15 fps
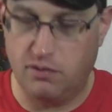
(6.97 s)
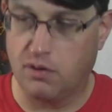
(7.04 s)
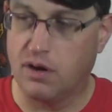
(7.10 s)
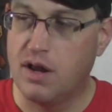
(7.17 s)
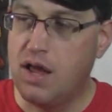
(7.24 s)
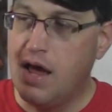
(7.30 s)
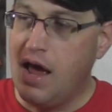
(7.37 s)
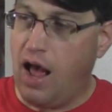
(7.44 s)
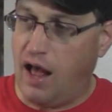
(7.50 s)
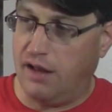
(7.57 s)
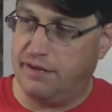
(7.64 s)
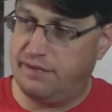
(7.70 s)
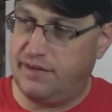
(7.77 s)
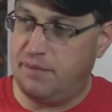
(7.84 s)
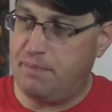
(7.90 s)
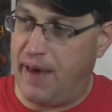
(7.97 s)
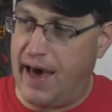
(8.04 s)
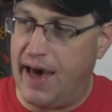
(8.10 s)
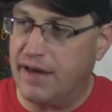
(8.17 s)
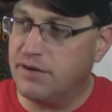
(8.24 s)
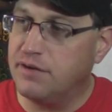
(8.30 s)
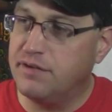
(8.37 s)
Or I'll see
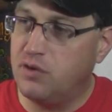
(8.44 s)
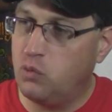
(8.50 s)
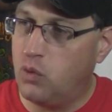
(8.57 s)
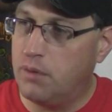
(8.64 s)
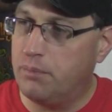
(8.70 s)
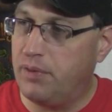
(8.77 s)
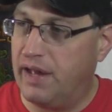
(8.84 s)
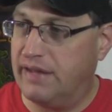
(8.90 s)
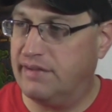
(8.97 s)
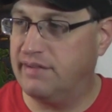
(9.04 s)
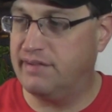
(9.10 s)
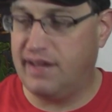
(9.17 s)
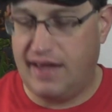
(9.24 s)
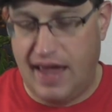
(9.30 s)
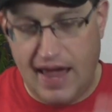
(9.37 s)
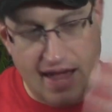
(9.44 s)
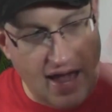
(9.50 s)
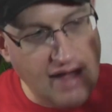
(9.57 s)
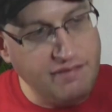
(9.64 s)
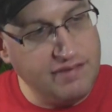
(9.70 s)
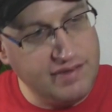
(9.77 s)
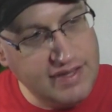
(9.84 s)
patterns in one place and say, hey,
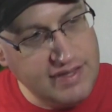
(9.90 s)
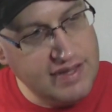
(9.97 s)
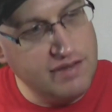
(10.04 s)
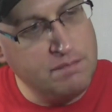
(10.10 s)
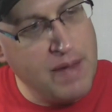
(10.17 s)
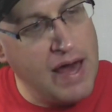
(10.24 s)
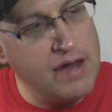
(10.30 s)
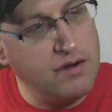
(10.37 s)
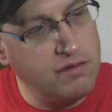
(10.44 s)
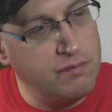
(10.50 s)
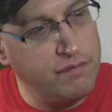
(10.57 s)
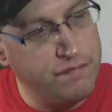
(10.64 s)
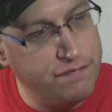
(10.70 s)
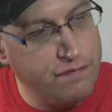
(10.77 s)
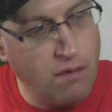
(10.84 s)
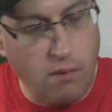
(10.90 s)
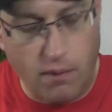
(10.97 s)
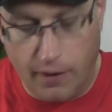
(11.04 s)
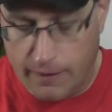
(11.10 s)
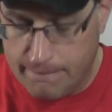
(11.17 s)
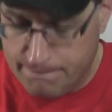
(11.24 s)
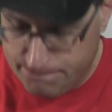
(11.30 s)
I've seen this pattern
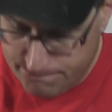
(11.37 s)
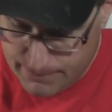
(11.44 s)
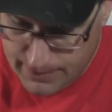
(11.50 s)
before.